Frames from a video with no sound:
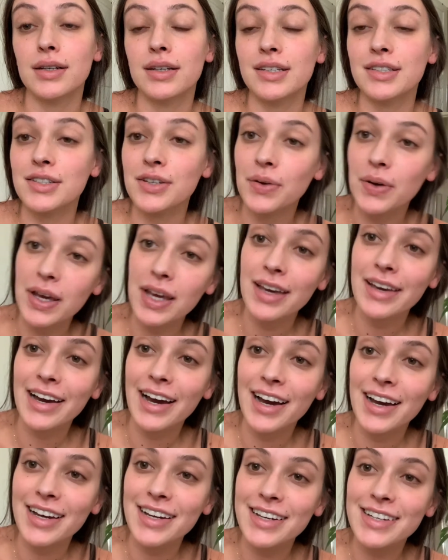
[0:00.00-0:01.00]
So hey
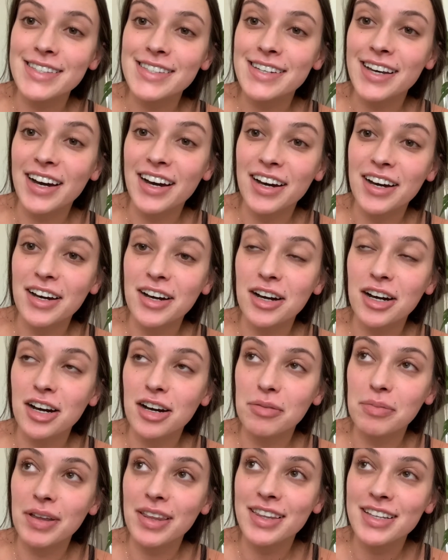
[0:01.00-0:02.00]
guys,
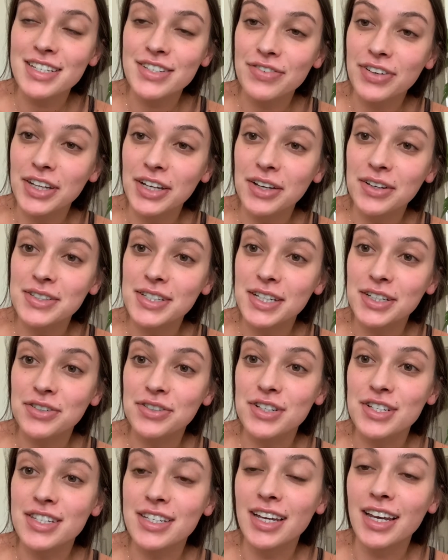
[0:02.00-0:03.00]
this video is
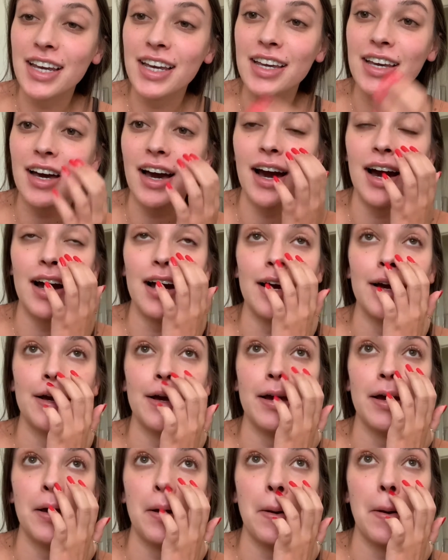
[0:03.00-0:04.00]
interesting.
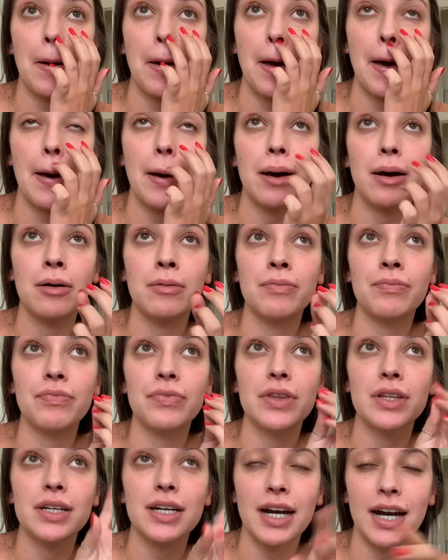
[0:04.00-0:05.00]
I
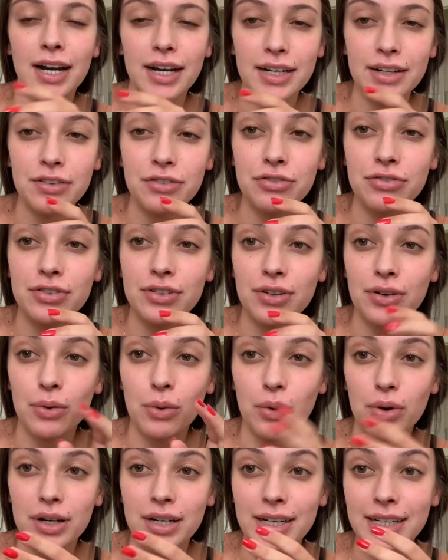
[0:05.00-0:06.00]
kind of
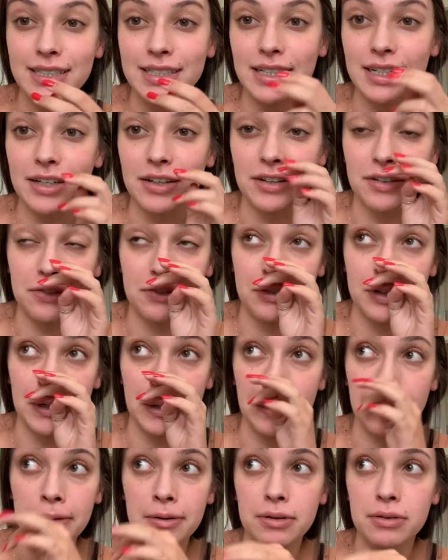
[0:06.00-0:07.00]
already did a
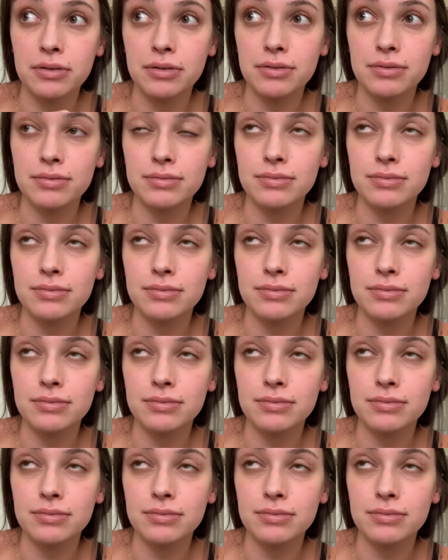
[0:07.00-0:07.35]
video.